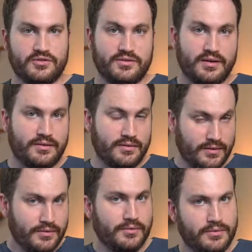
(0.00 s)
to
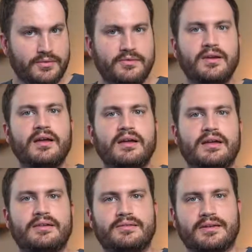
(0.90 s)
use
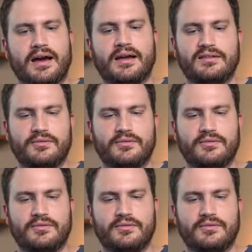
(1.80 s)
is kind